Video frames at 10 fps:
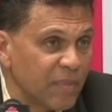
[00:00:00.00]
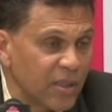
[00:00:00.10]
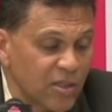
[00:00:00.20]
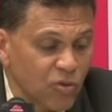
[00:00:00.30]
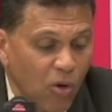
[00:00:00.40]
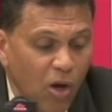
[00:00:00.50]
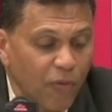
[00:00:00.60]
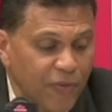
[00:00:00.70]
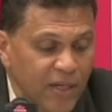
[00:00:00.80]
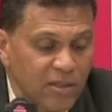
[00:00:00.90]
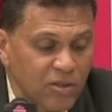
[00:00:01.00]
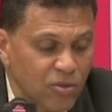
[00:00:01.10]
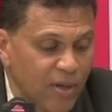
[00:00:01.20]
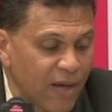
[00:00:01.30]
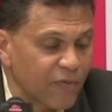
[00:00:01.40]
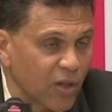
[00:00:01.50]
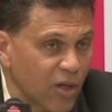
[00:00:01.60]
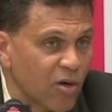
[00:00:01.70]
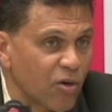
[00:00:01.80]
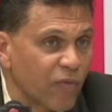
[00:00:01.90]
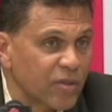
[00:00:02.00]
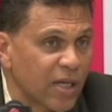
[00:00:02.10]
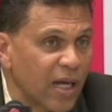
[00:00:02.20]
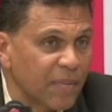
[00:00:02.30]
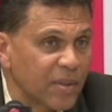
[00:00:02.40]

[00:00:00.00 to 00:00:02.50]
And these are all things that you have to learn over time.